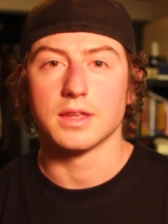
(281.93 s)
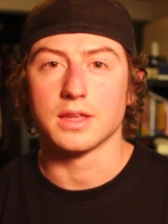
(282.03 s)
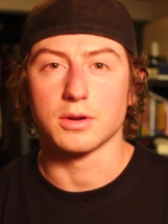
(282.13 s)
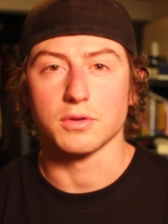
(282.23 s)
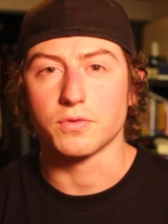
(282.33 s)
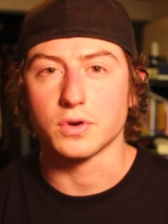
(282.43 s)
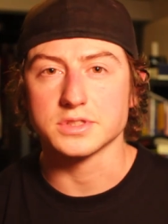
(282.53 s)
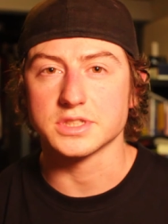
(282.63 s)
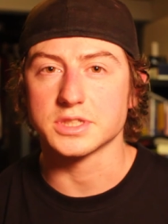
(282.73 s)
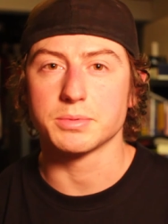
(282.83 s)
It'll
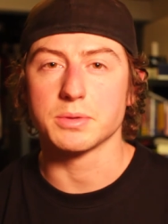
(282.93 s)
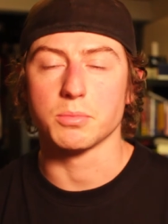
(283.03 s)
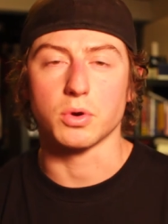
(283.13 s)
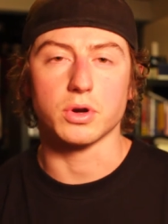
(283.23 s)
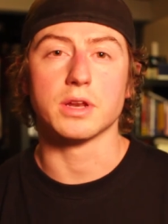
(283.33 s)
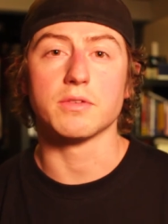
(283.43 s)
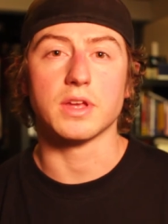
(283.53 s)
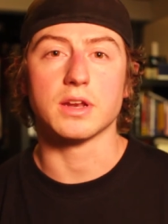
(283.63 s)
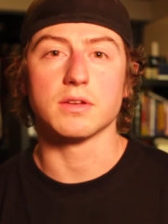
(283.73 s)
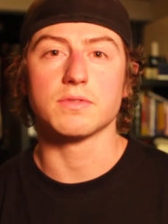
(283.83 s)
force us to be more
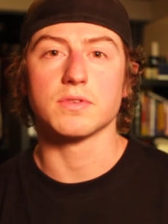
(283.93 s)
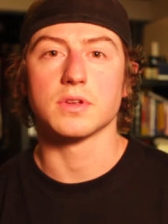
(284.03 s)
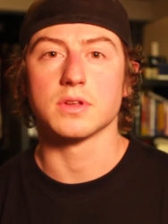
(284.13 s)
innovative,